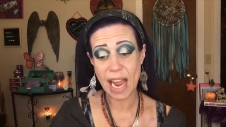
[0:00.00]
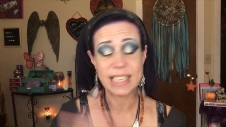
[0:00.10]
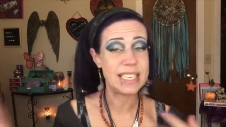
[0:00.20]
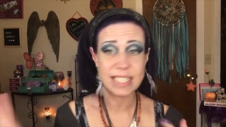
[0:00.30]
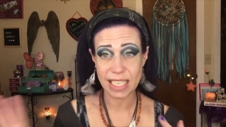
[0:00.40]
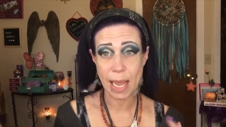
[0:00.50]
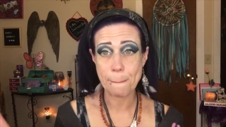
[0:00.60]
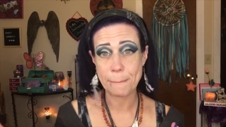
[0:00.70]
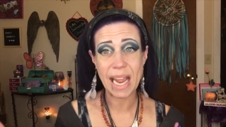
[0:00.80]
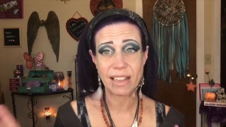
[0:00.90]
I need to
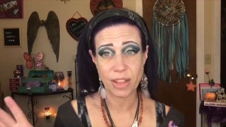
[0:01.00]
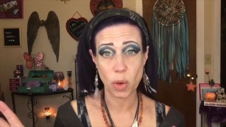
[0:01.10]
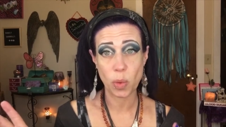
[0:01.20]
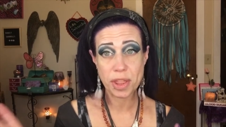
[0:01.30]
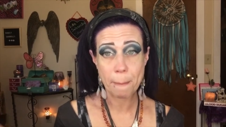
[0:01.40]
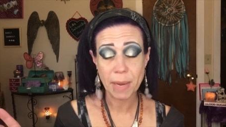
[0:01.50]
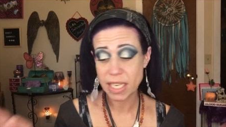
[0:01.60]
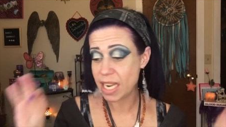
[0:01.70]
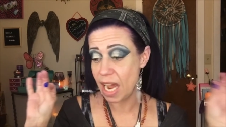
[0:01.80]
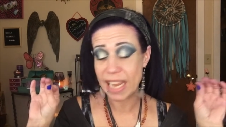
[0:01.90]
get back there with
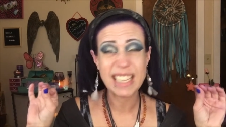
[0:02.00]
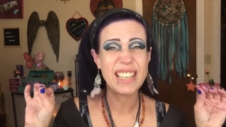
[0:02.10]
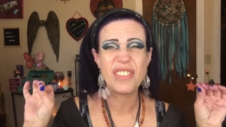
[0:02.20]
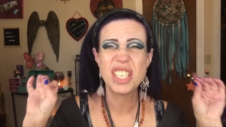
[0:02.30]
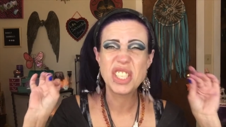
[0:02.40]
money. I even